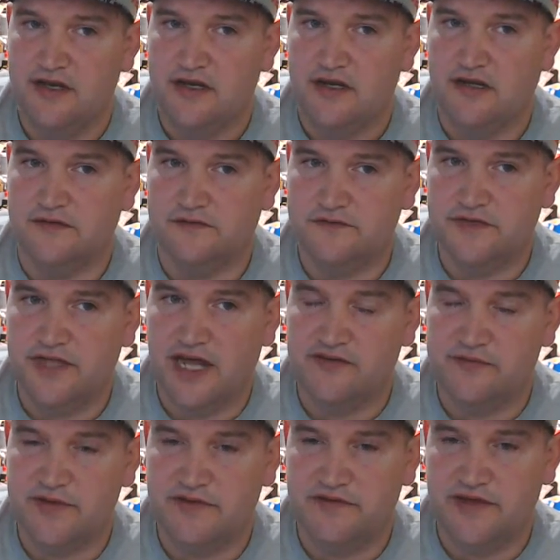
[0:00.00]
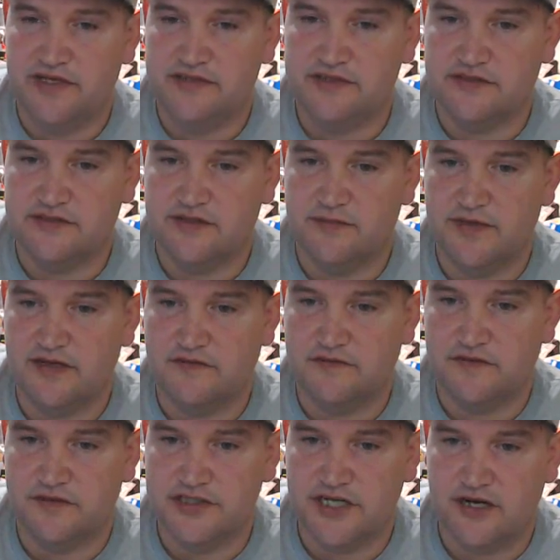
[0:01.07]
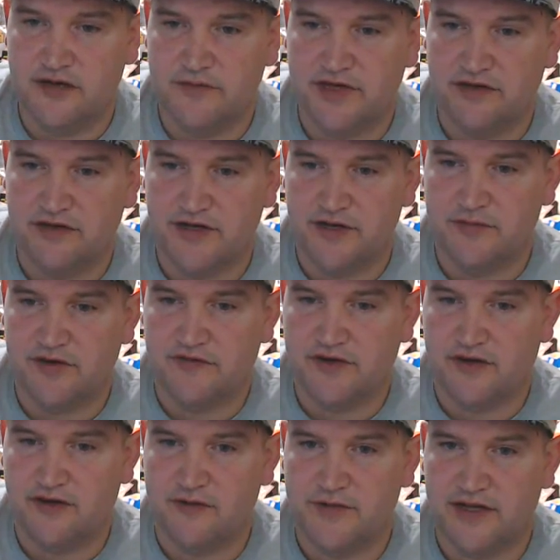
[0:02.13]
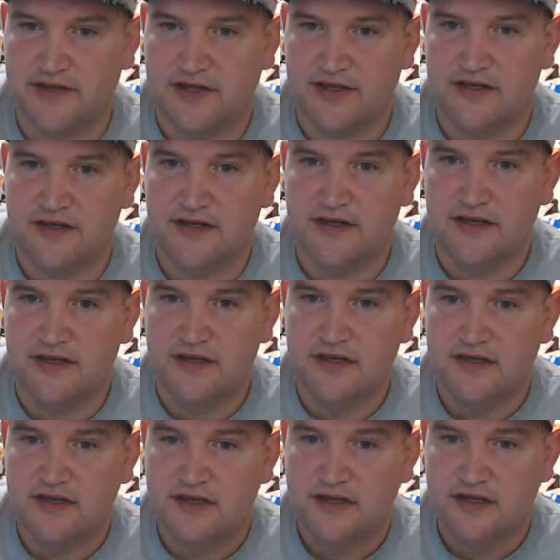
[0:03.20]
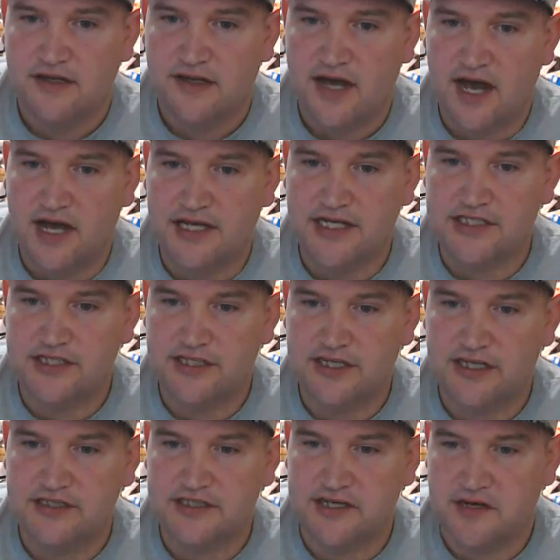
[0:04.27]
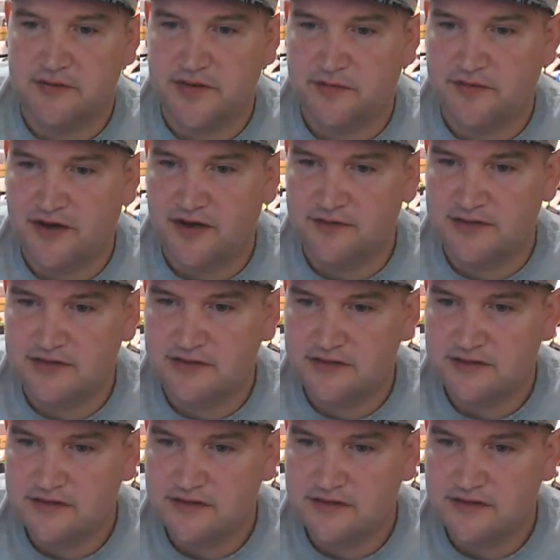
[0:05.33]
of the FPV system in it for Jeremy Reaper. I forgot all about that. I get you done, Jeremy, I promise.